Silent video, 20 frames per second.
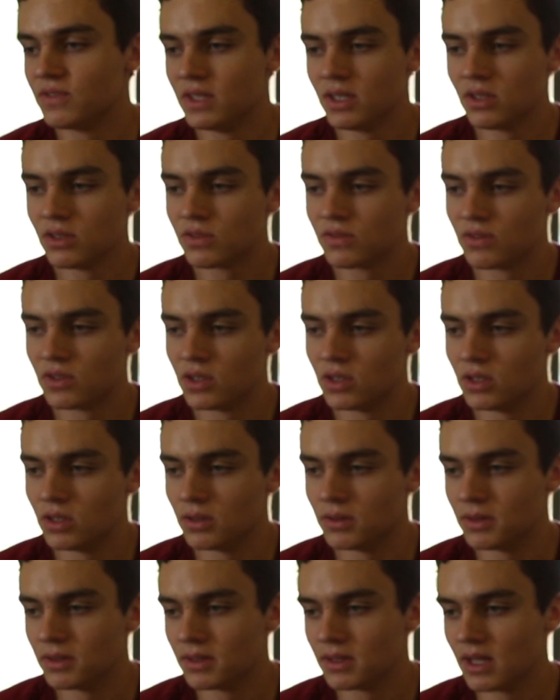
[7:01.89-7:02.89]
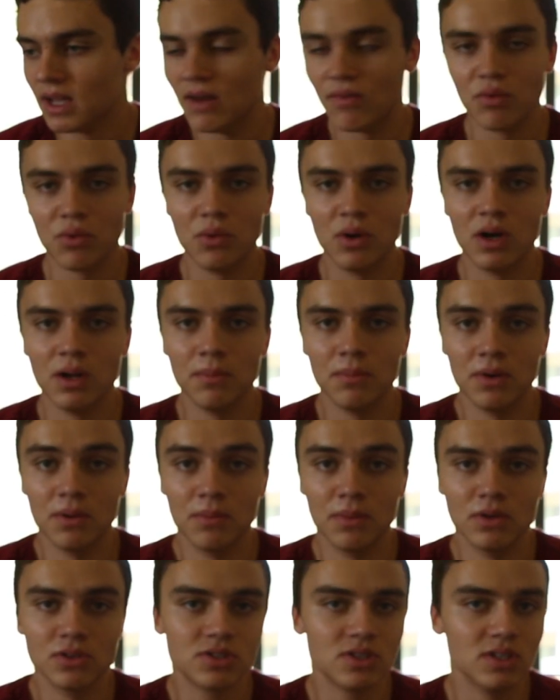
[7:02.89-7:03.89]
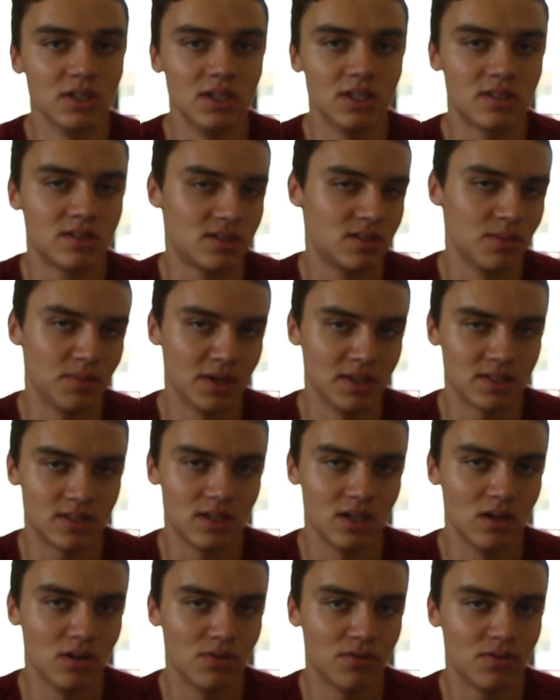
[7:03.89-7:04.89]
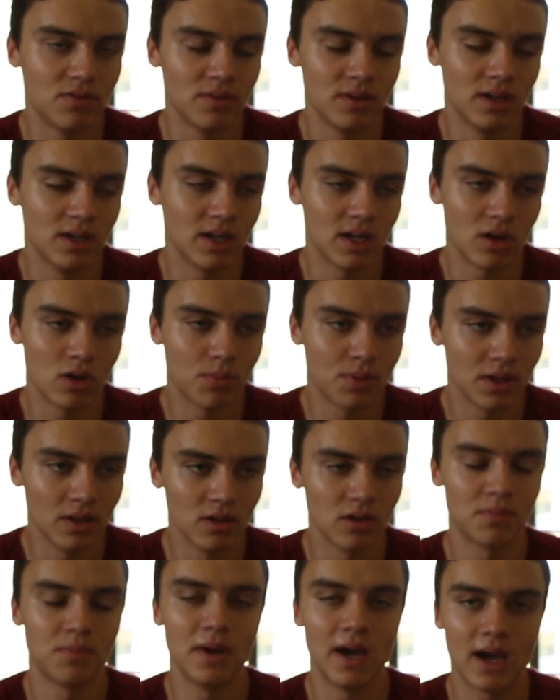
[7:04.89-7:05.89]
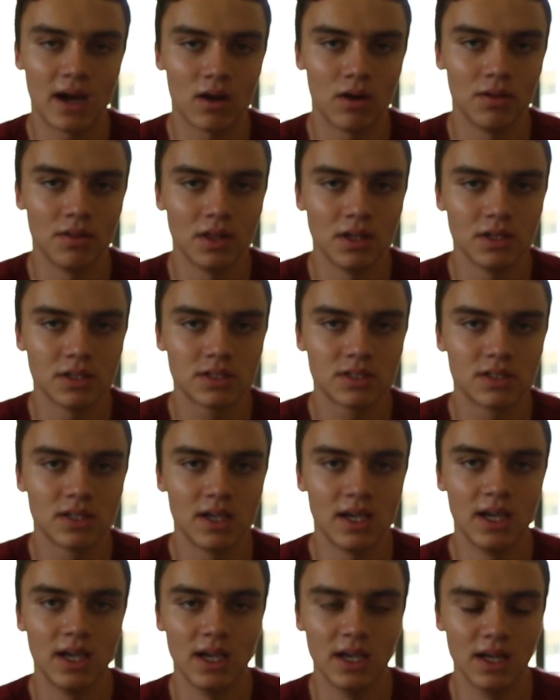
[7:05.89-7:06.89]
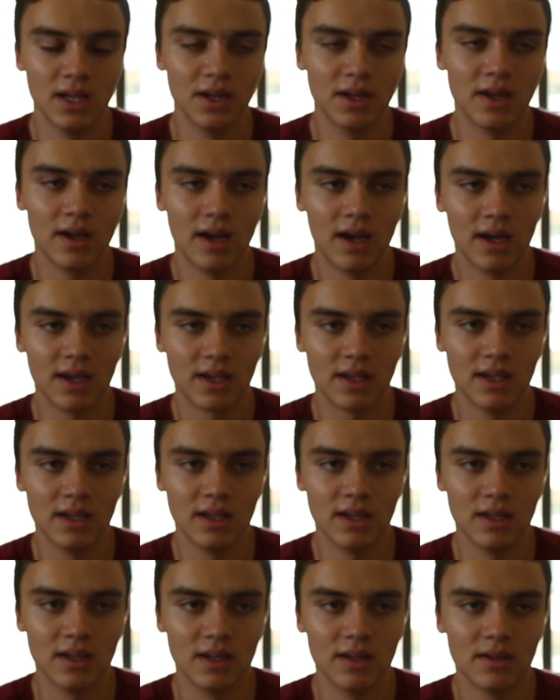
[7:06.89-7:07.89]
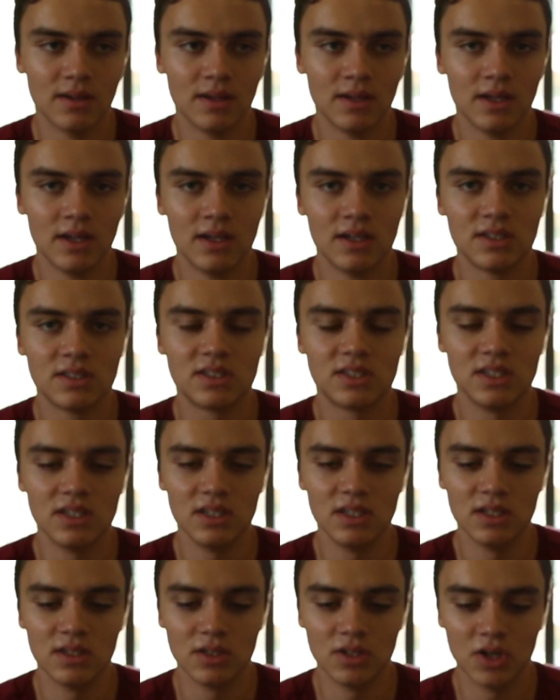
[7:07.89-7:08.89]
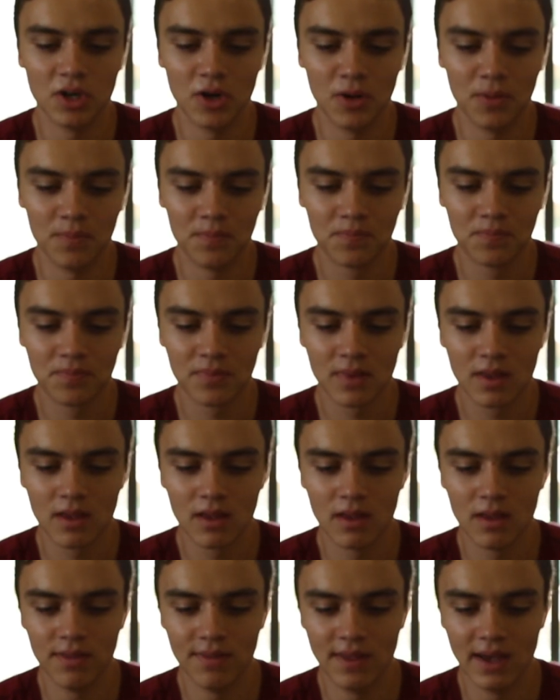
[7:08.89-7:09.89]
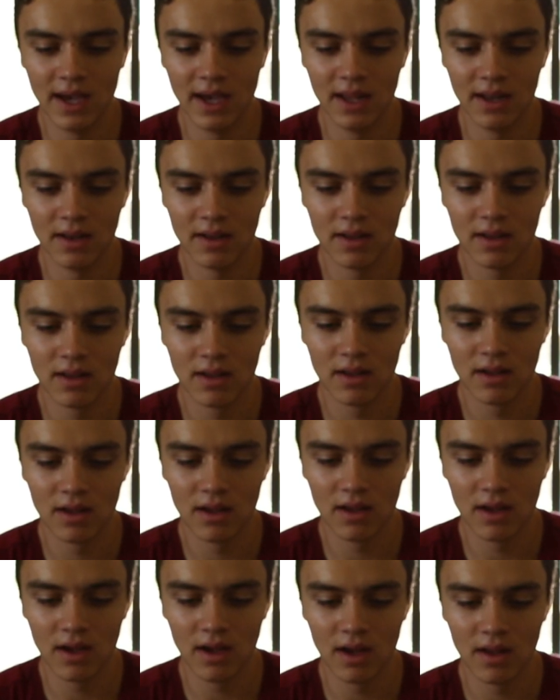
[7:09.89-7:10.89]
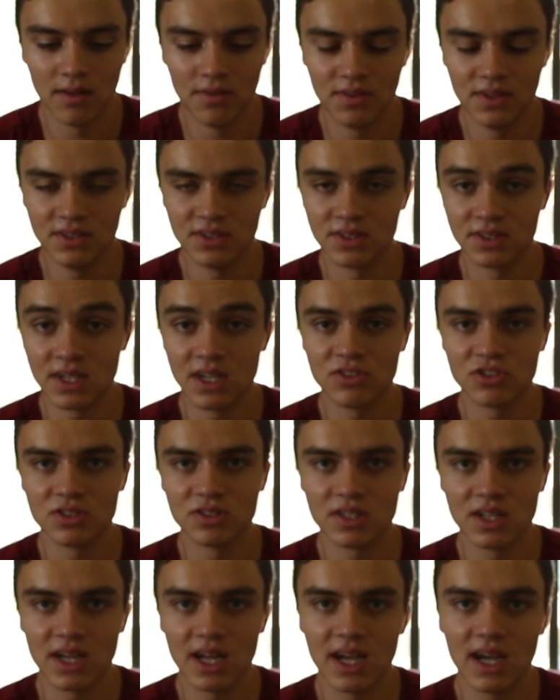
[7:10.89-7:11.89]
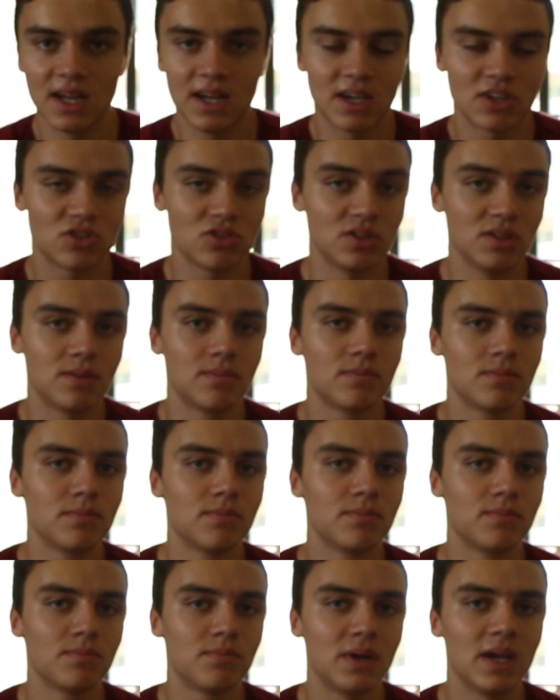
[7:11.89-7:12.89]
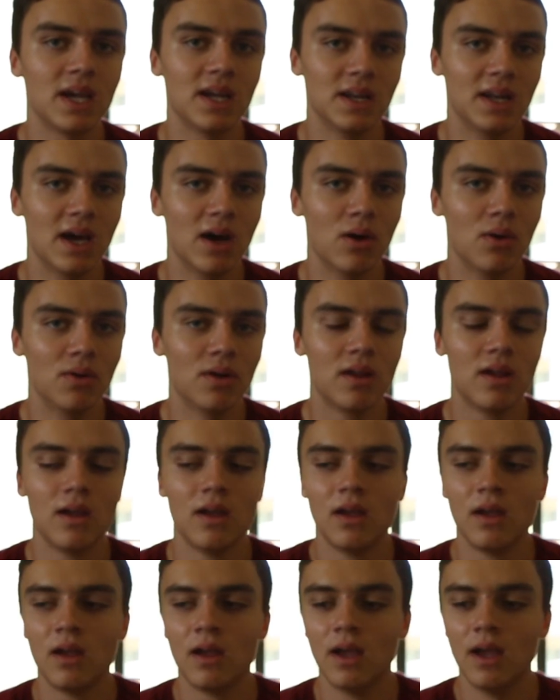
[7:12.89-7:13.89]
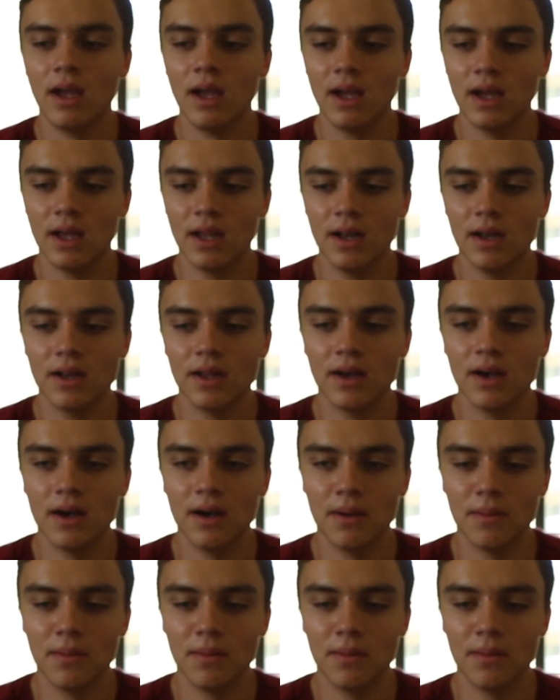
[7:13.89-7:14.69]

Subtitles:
video is for everyone, but mostly it's to myself, and I hope I look back on this and I can see, you know, that these intentions that I had actually panned out. And